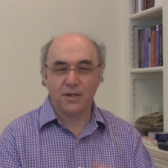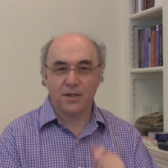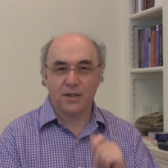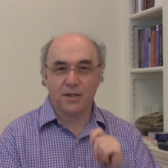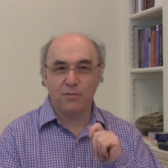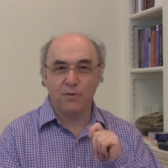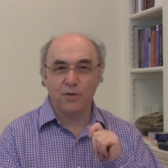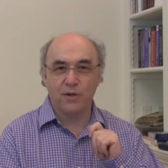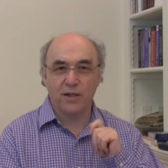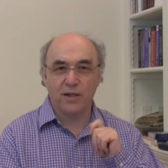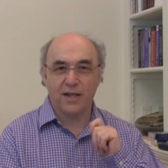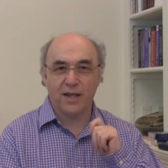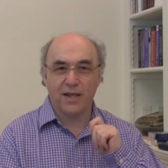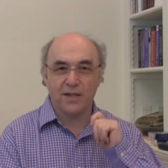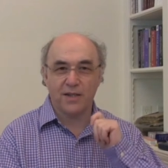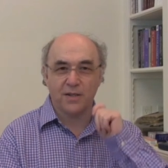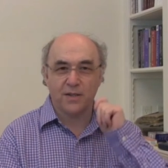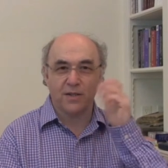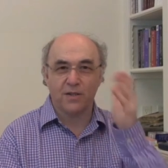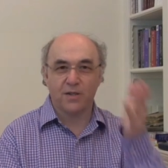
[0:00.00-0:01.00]

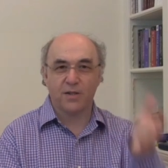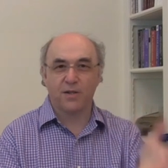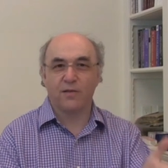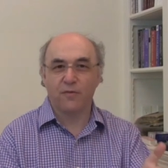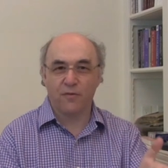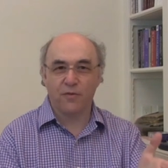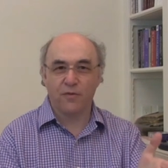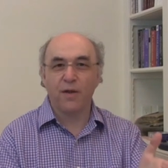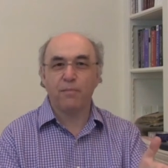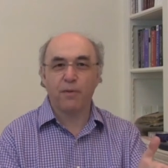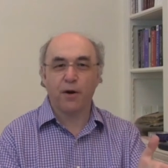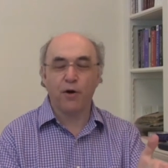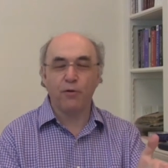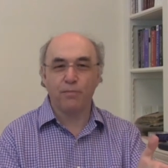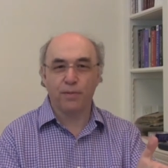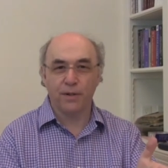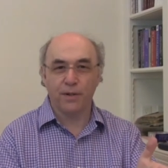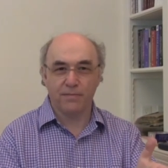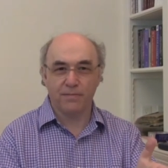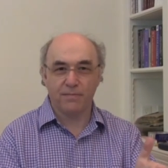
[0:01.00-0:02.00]
communicators that sort of flip
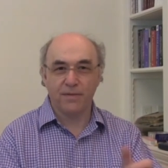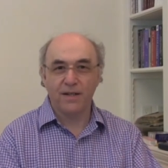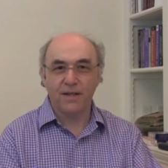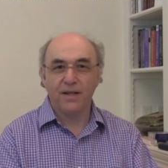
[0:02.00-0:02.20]
open.